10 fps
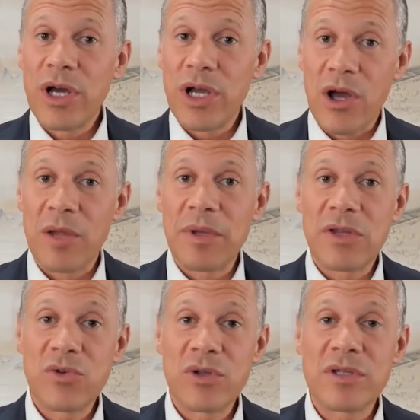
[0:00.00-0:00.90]
economy
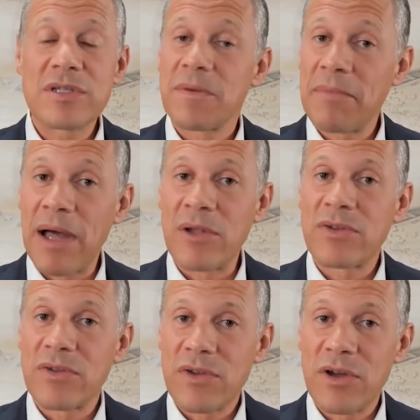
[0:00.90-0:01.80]
tools to
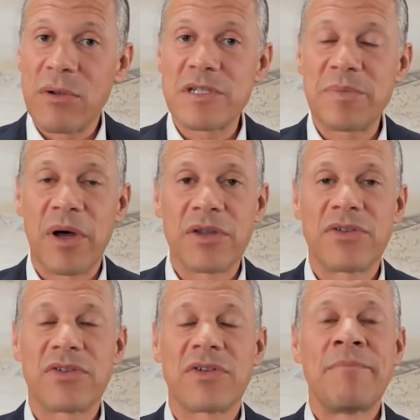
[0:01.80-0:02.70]
mount a
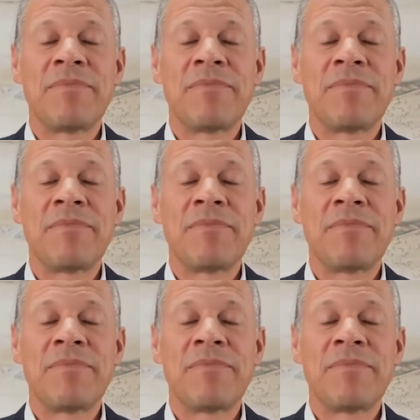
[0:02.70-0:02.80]
response.